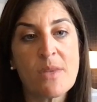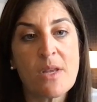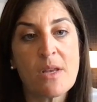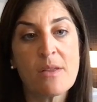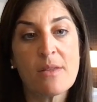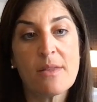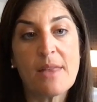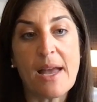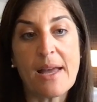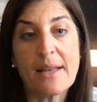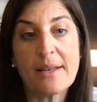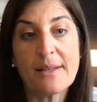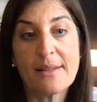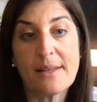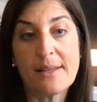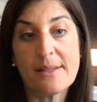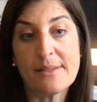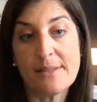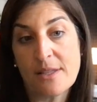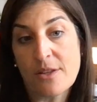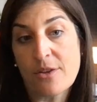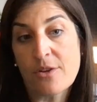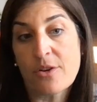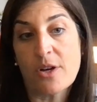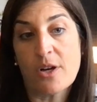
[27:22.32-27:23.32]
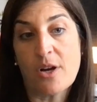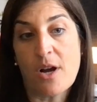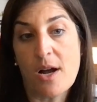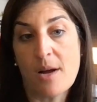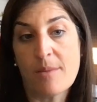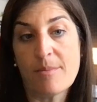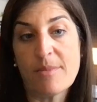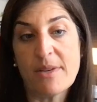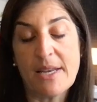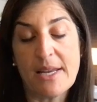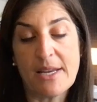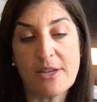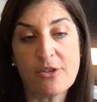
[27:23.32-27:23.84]
that is either a
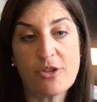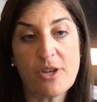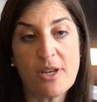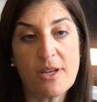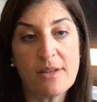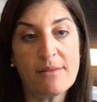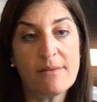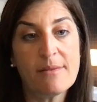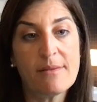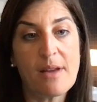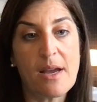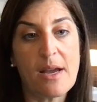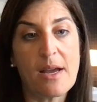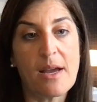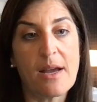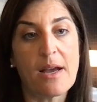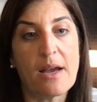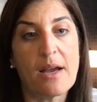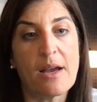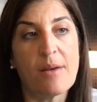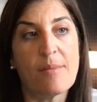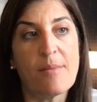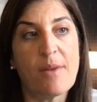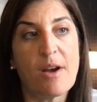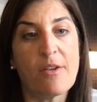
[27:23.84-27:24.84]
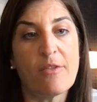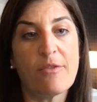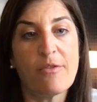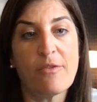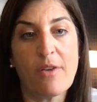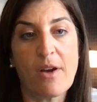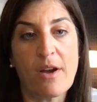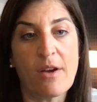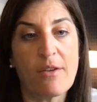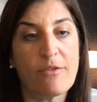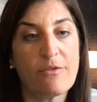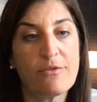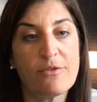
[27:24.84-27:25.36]
combination
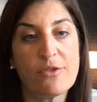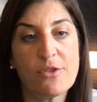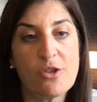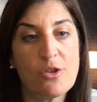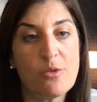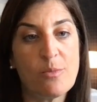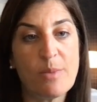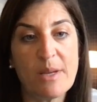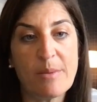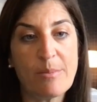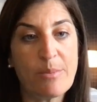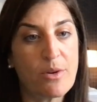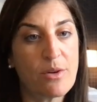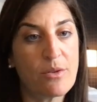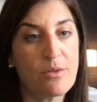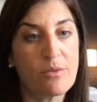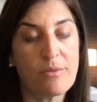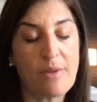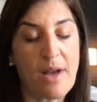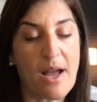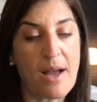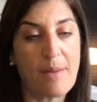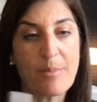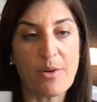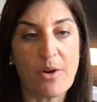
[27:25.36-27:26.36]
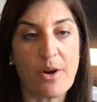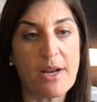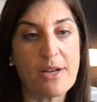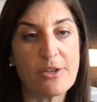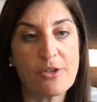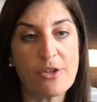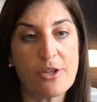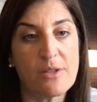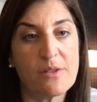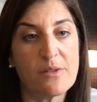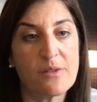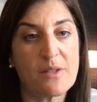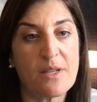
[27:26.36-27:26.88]
of two people,
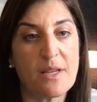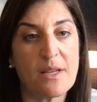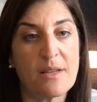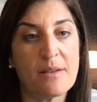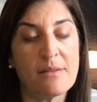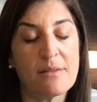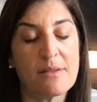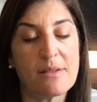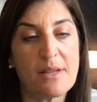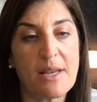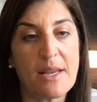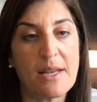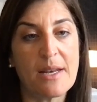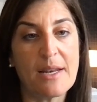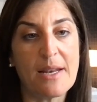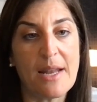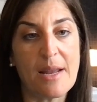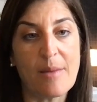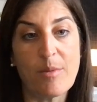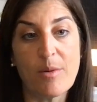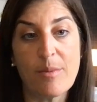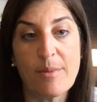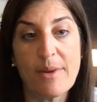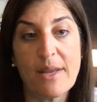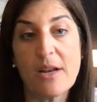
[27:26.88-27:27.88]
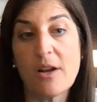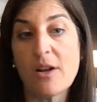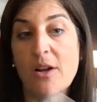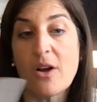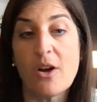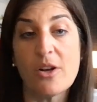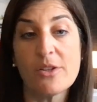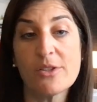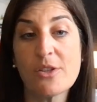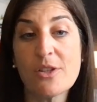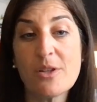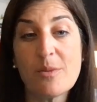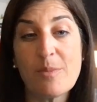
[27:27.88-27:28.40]
operations and enablement. It
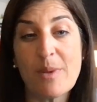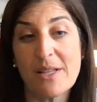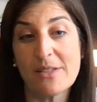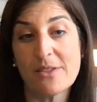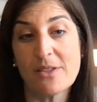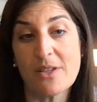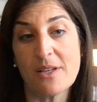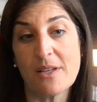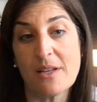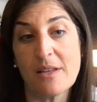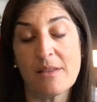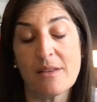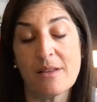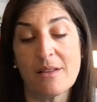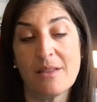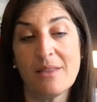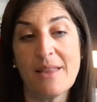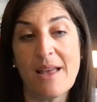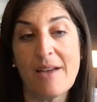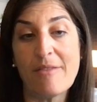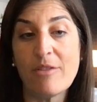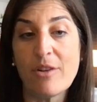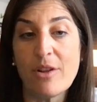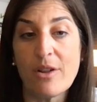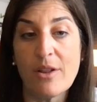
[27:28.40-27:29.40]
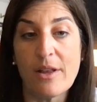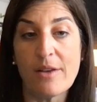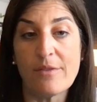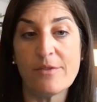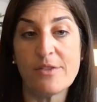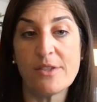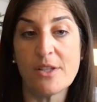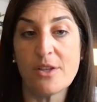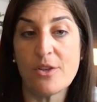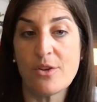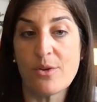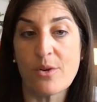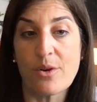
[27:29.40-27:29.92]
also depends on the level of
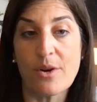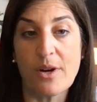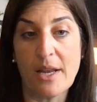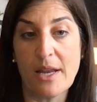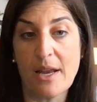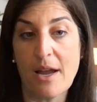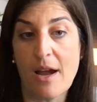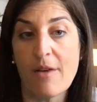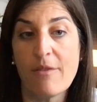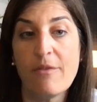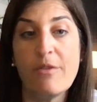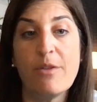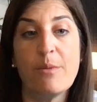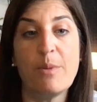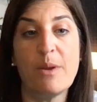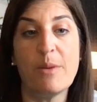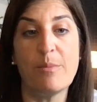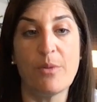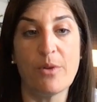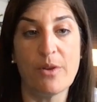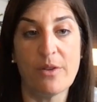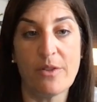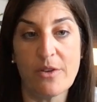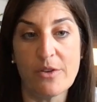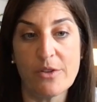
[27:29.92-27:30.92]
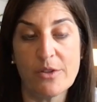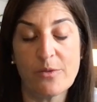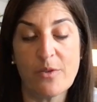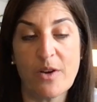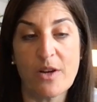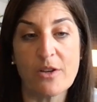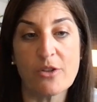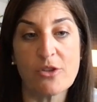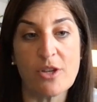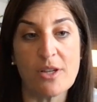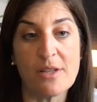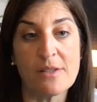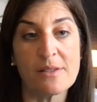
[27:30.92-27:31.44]
seniority of the people in those
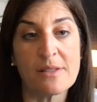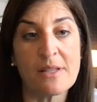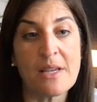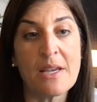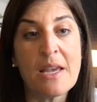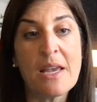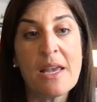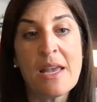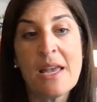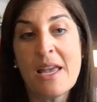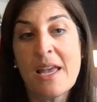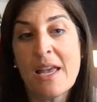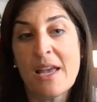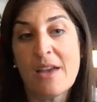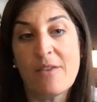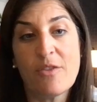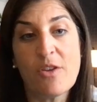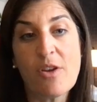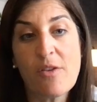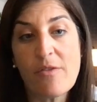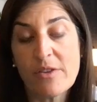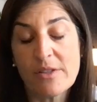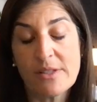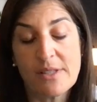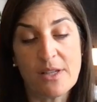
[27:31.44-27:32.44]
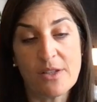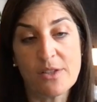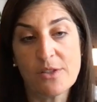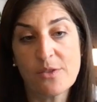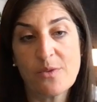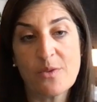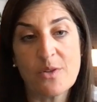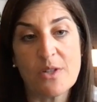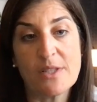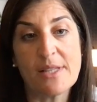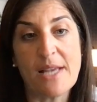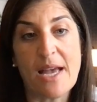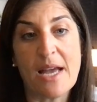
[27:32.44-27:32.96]
functions. If you have a
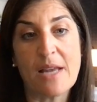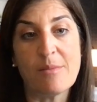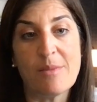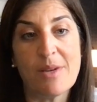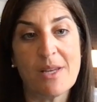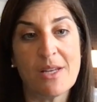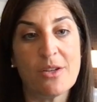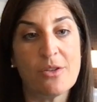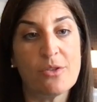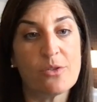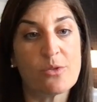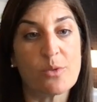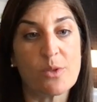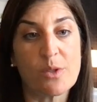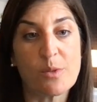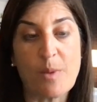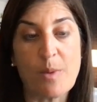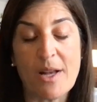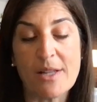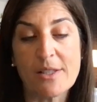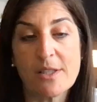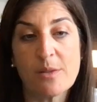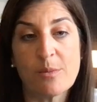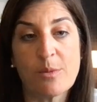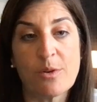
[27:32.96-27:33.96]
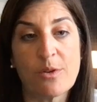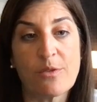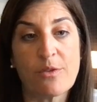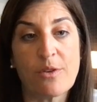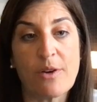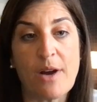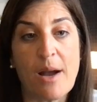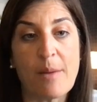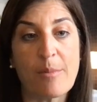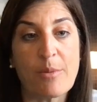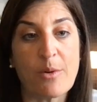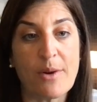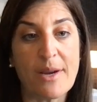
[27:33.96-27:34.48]
Salesforce admin who's responsible for
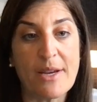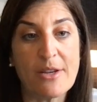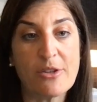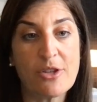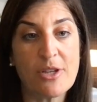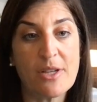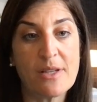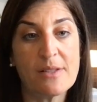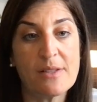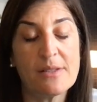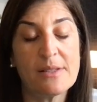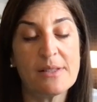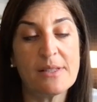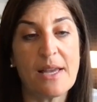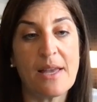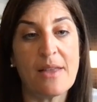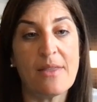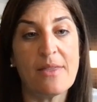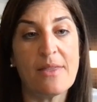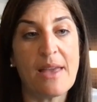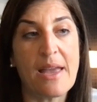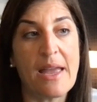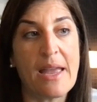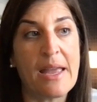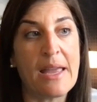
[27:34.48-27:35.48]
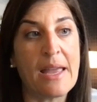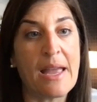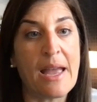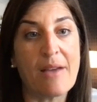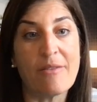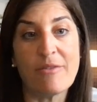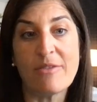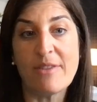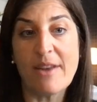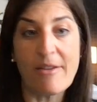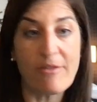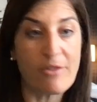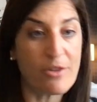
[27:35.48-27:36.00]
operations and they
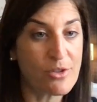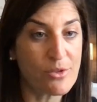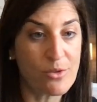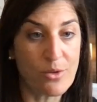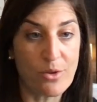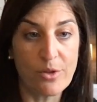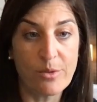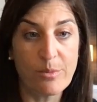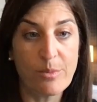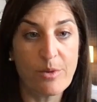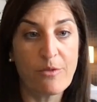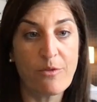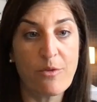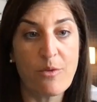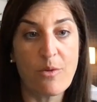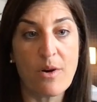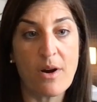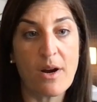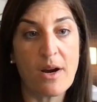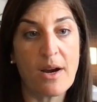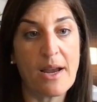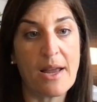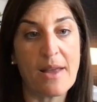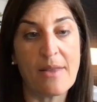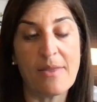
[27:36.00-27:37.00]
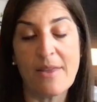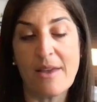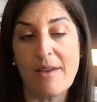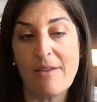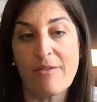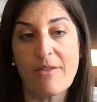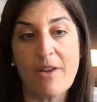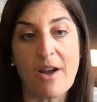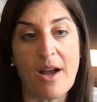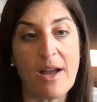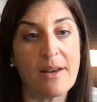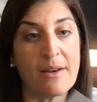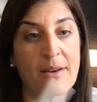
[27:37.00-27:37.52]
have never sold before and they've
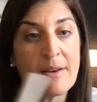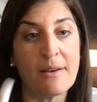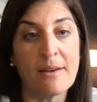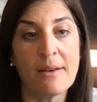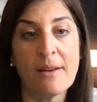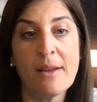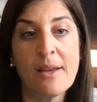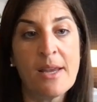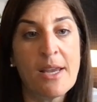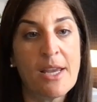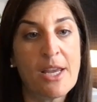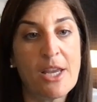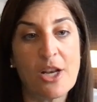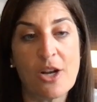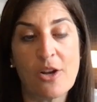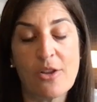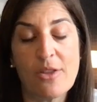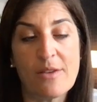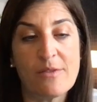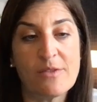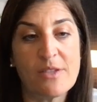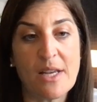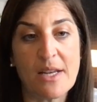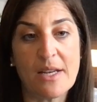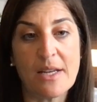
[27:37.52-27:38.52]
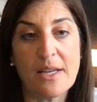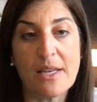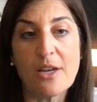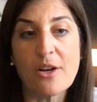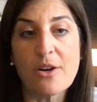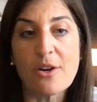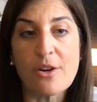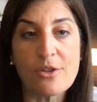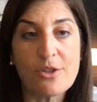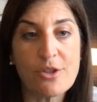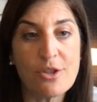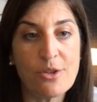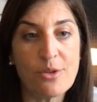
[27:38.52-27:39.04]
done a
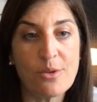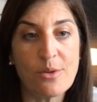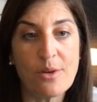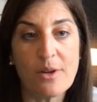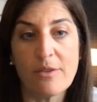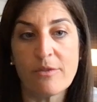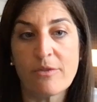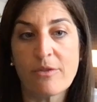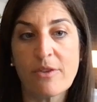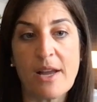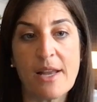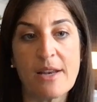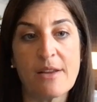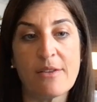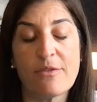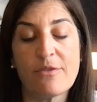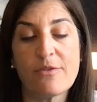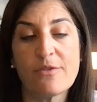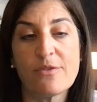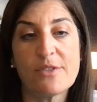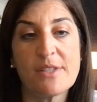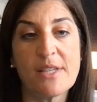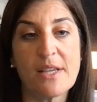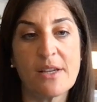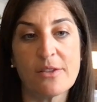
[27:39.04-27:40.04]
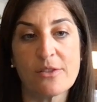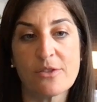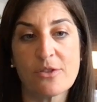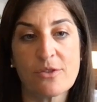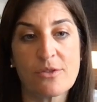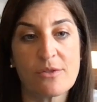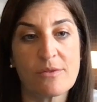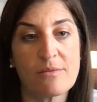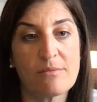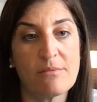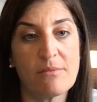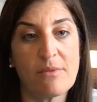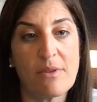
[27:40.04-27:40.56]
year or two of kind of
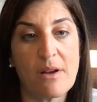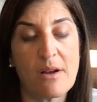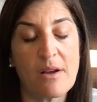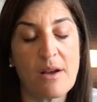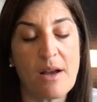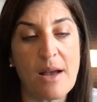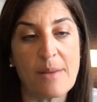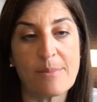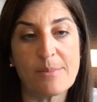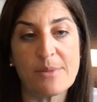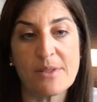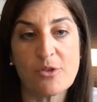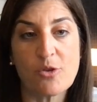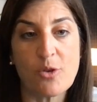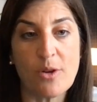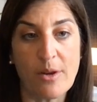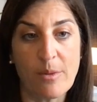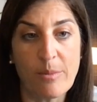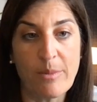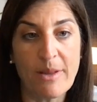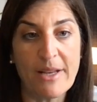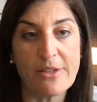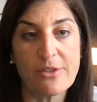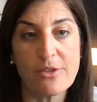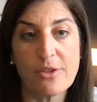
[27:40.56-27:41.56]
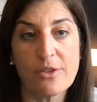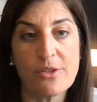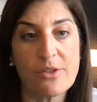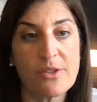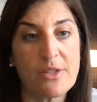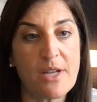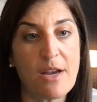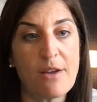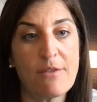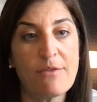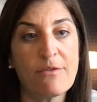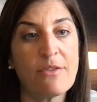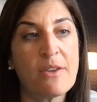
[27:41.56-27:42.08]
sales ops trailblazer
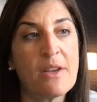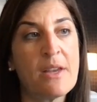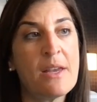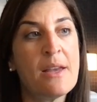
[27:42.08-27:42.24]
stuff,